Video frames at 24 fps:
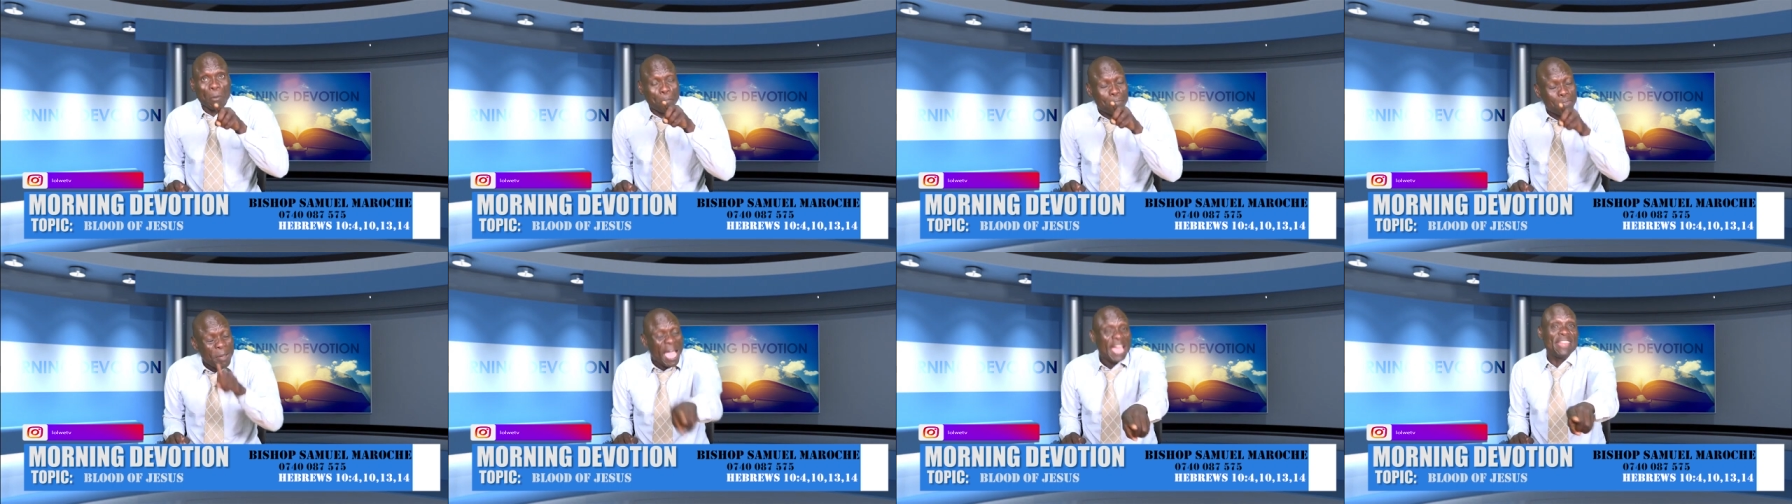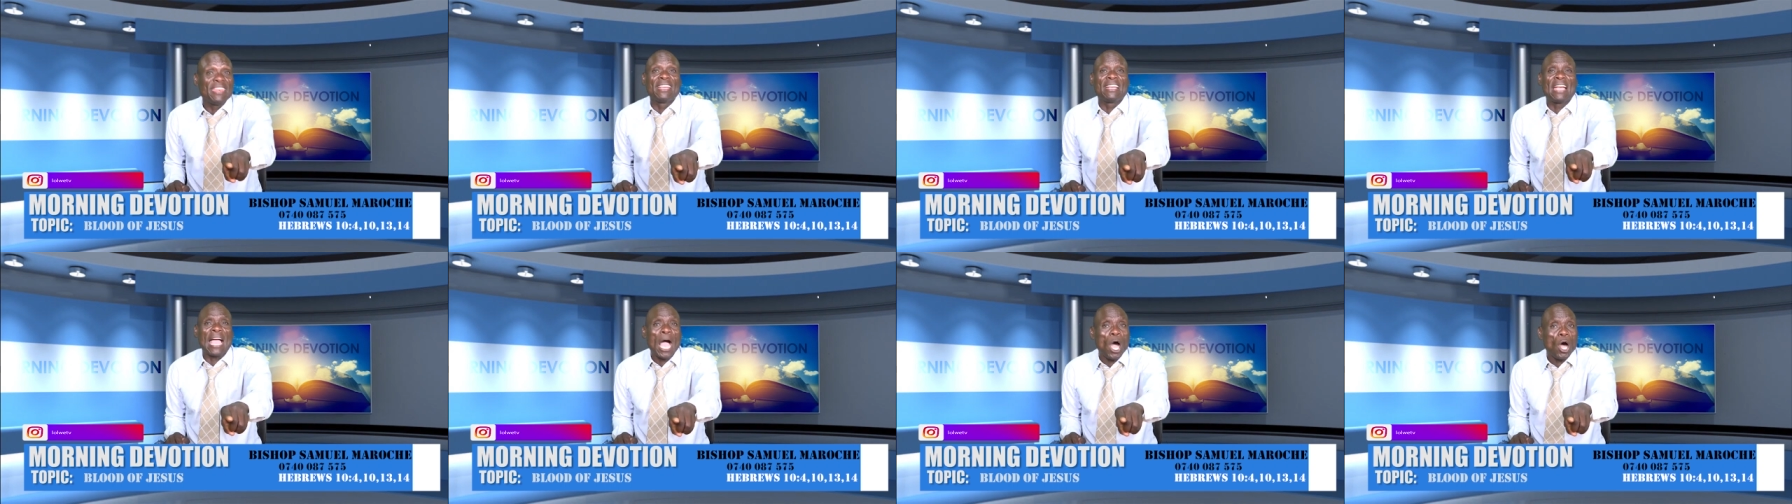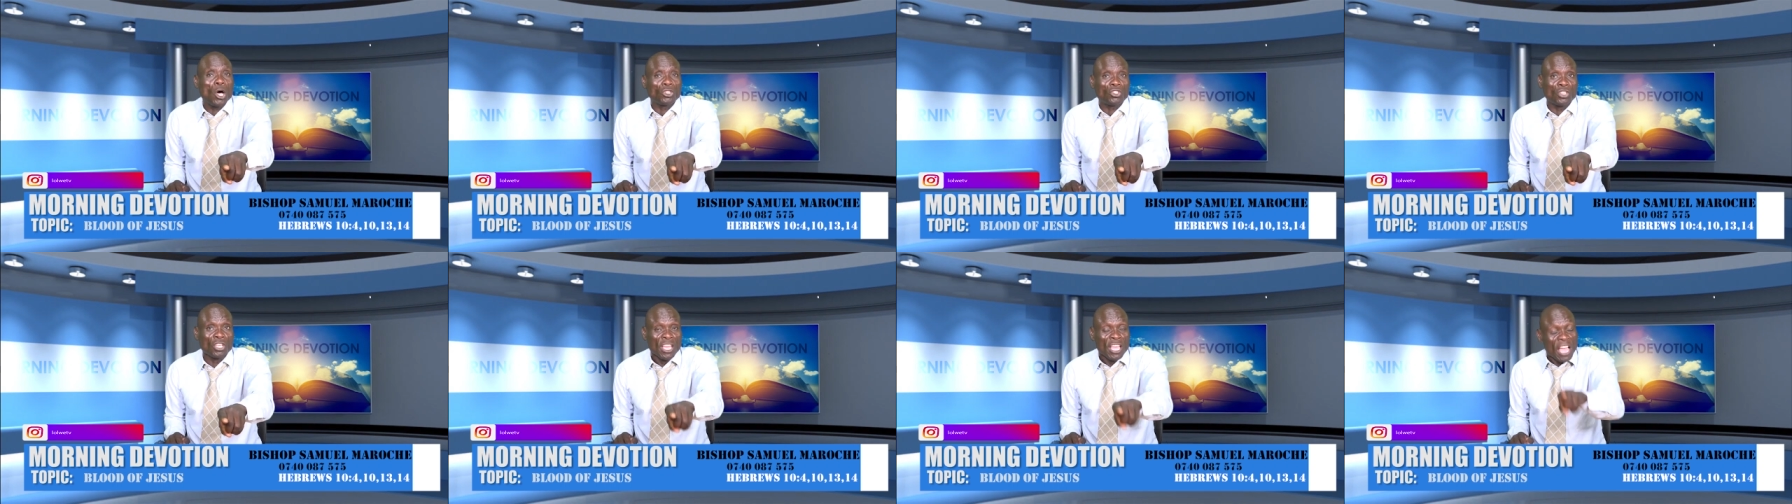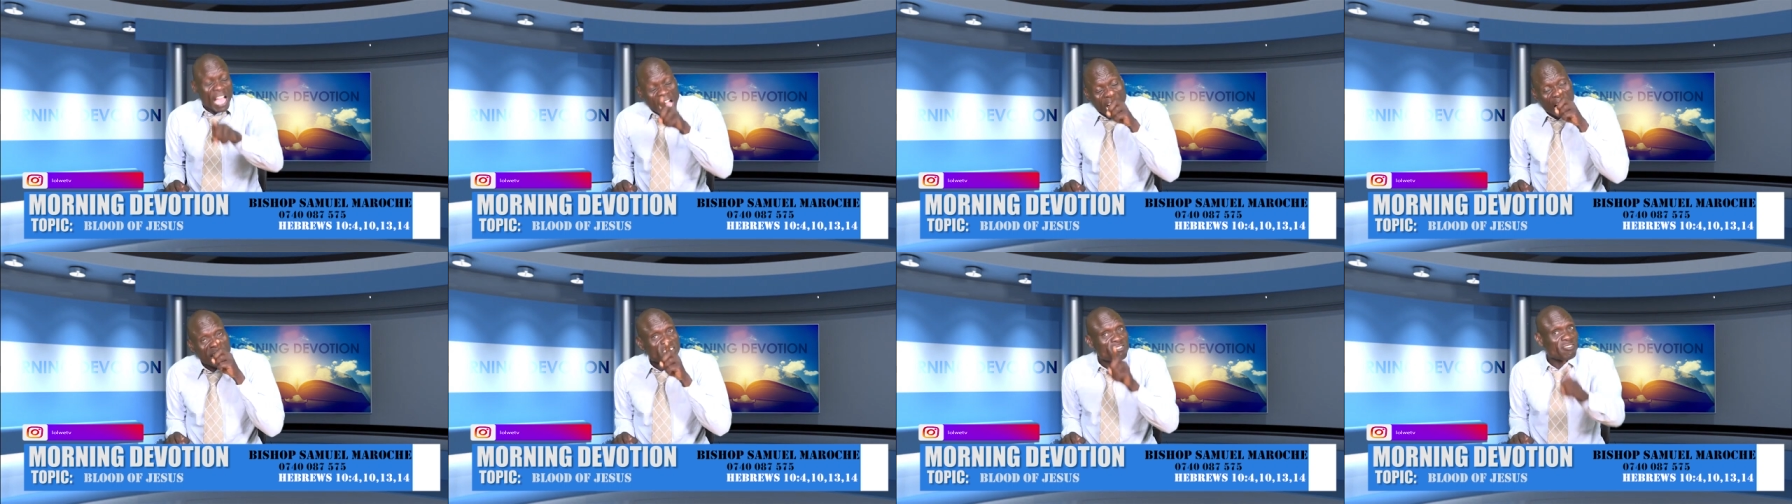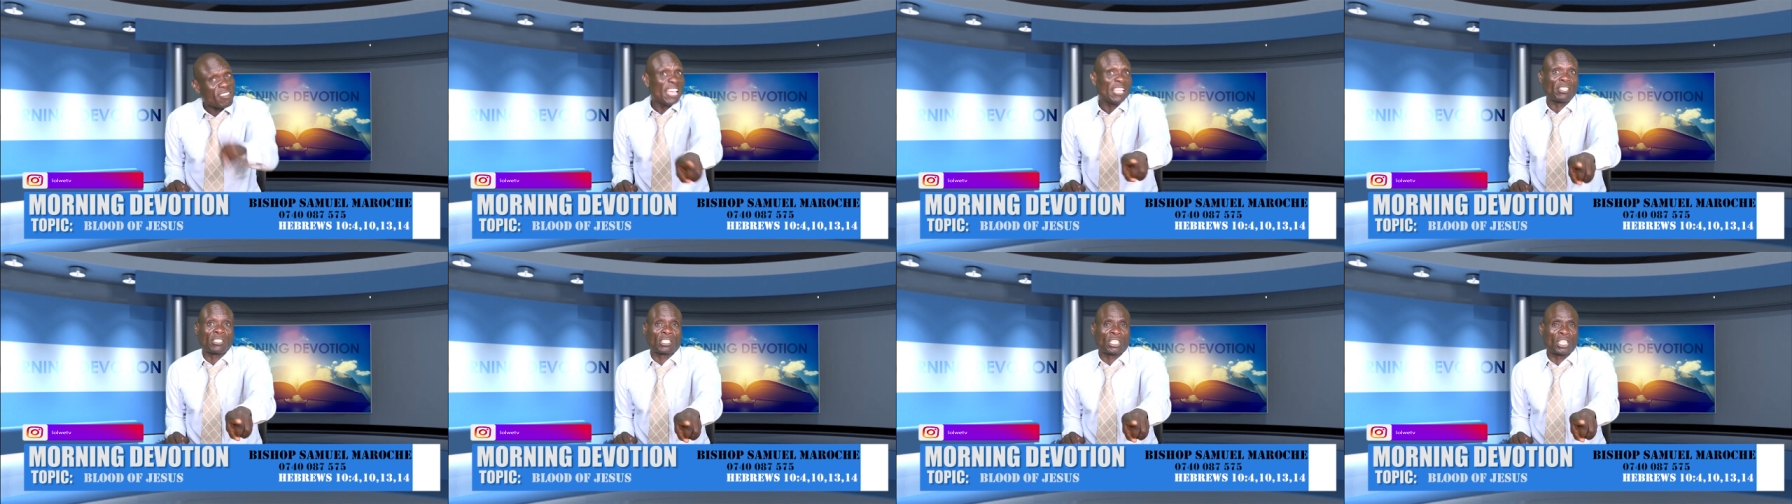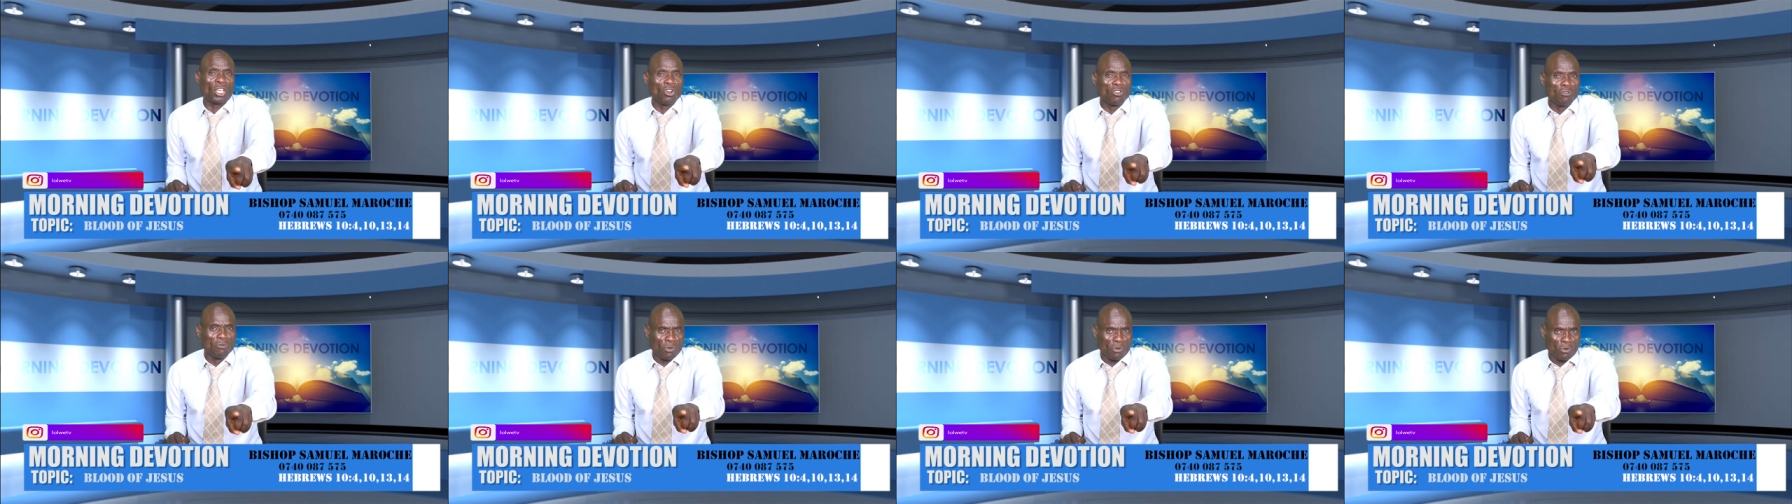the burning house, and
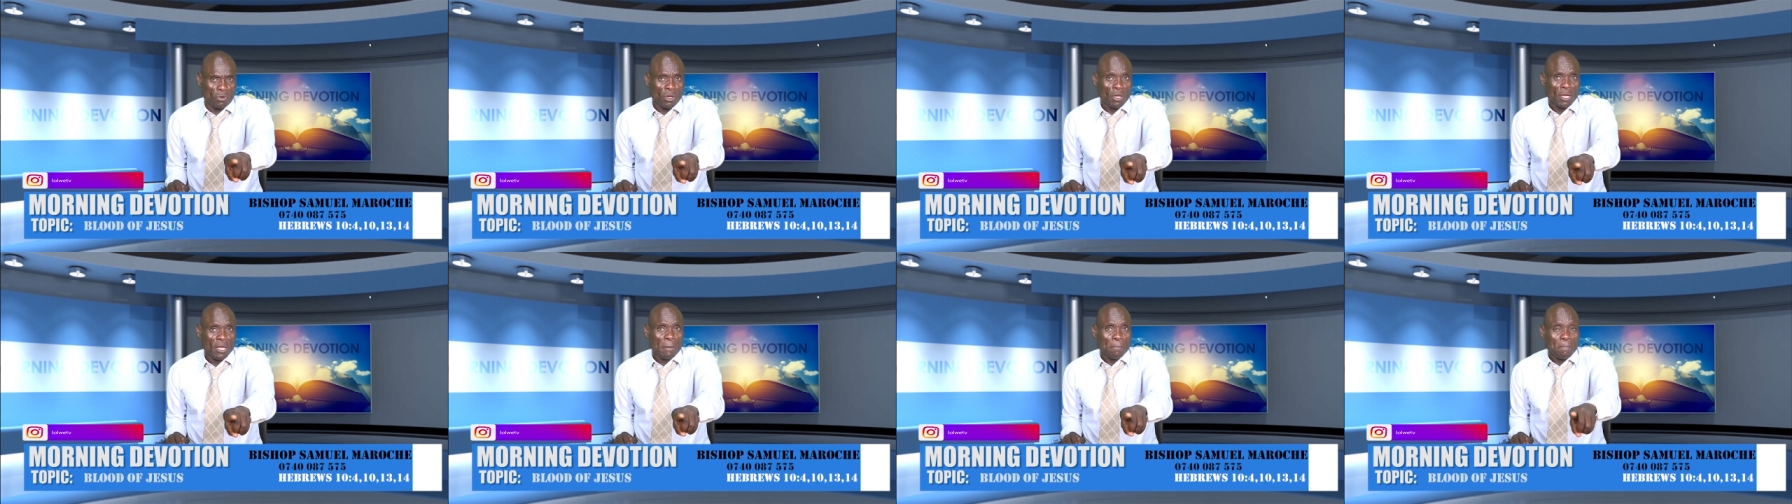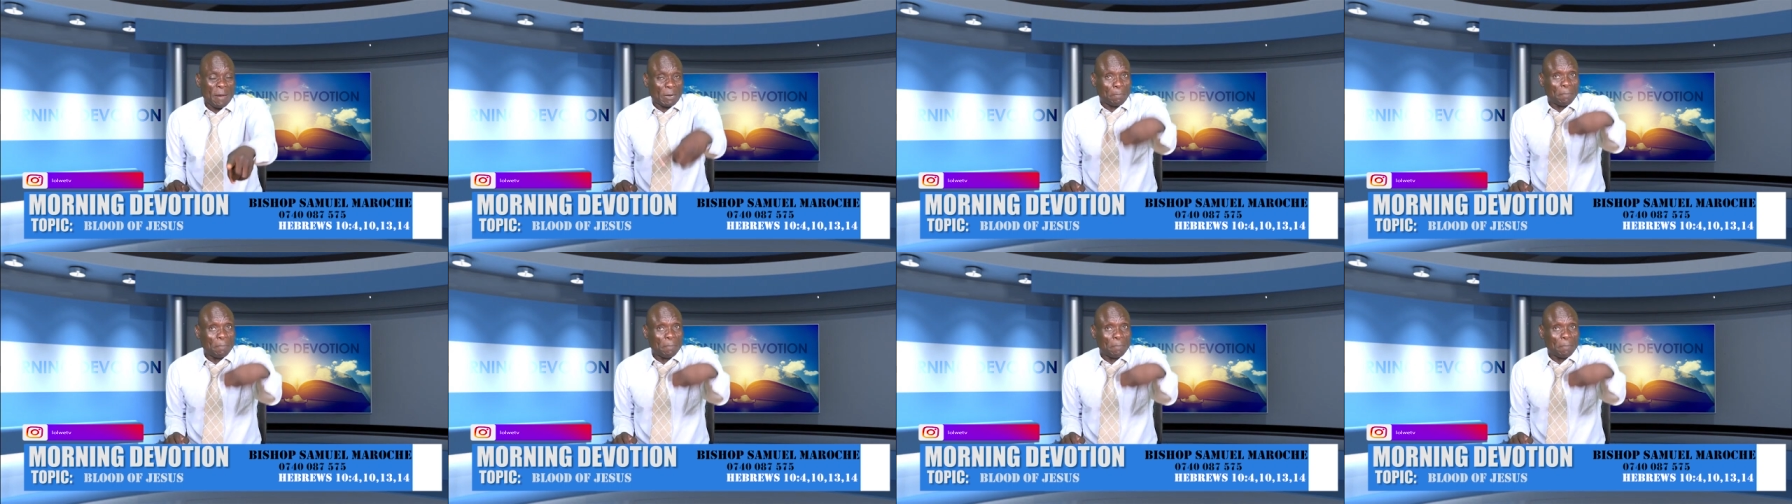rescue me.